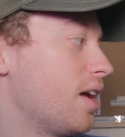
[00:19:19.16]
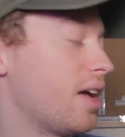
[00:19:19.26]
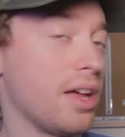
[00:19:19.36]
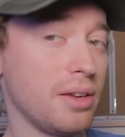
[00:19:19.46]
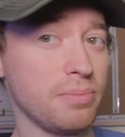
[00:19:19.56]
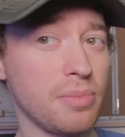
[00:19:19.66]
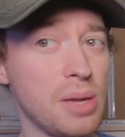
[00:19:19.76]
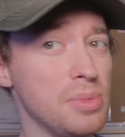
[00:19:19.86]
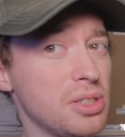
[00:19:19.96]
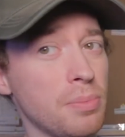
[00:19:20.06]
And
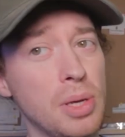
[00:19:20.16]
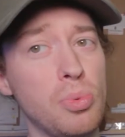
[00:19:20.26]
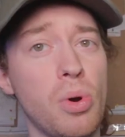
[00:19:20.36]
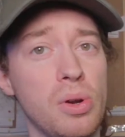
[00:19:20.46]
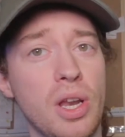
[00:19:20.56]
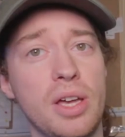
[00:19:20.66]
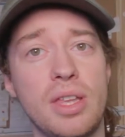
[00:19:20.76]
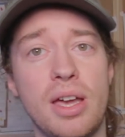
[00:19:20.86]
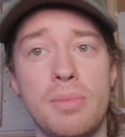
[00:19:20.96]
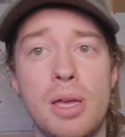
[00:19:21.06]
maybe some people won't like
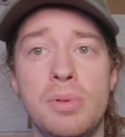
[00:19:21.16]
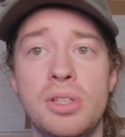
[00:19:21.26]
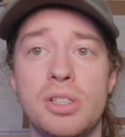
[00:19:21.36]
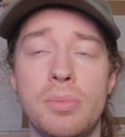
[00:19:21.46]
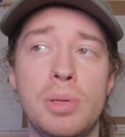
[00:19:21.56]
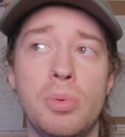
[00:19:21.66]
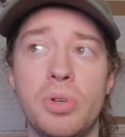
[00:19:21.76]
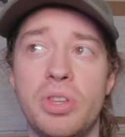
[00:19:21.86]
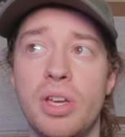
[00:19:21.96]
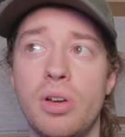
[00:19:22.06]
that. Maybe some people will
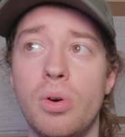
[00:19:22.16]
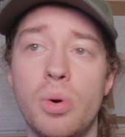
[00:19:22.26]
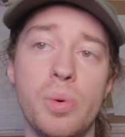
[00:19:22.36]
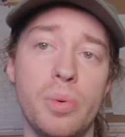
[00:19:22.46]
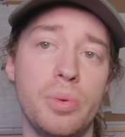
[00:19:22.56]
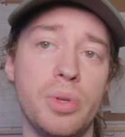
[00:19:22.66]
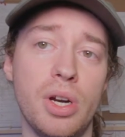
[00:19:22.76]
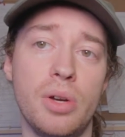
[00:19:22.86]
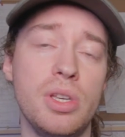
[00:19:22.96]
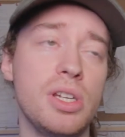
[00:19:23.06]
think, oh,
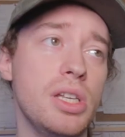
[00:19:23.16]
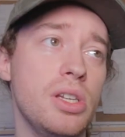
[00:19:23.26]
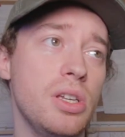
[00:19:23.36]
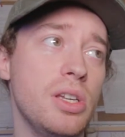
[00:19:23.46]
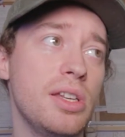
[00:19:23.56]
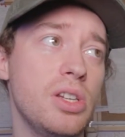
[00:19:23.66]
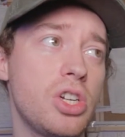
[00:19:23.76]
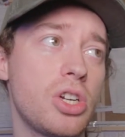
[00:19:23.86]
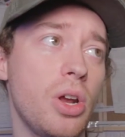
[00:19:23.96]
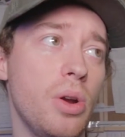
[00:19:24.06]
you didn't
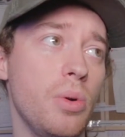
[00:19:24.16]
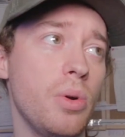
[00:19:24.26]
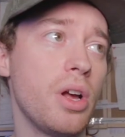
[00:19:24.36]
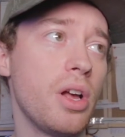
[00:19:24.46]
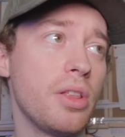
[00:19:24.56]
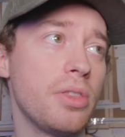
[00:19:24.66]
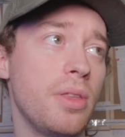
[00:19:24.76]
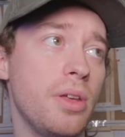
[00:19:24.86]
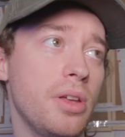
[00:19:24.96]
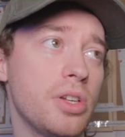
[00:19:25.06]
show
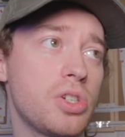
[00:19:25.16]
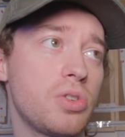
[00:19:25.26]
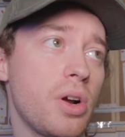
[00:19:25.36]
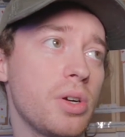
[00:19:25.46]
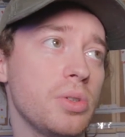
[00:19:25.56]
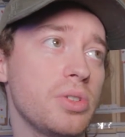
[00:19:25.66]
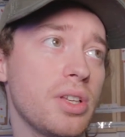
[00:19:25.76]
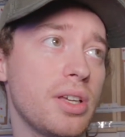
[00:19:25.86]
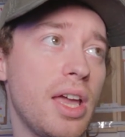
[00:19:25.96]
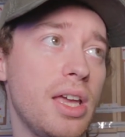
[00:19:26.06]
the struggles
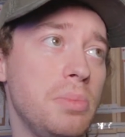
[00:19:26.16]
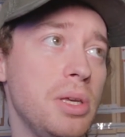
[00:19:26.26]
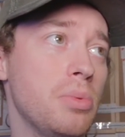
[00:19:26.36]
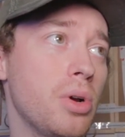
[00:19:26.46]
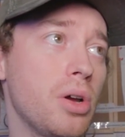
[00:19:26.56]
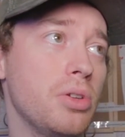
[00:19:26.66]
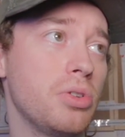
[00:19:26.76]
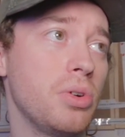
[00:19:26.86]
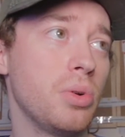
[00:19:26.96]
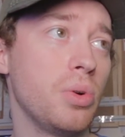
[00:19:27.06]
that gay people go
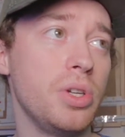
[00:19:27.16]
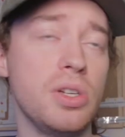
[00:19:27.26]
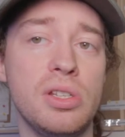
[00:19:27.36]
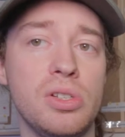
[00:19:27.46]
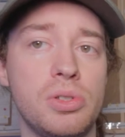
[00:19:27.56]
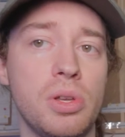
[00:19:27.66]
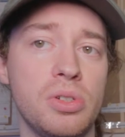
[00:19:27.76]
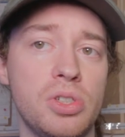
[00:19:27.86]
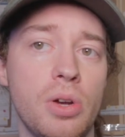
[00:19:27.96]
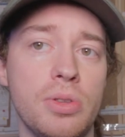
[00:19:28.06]
through, or you didn't
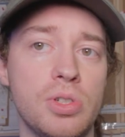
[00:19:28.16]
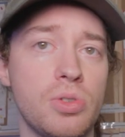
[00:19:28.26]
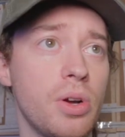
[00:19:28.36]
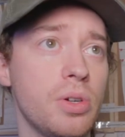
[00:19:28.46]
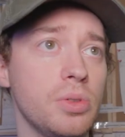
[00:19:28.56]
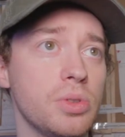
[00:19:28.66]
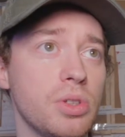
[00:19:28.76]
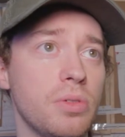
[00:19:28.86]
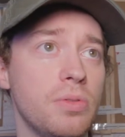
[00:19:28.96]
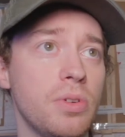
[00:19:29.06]
show the struggles
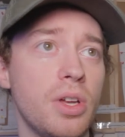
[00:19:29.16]
of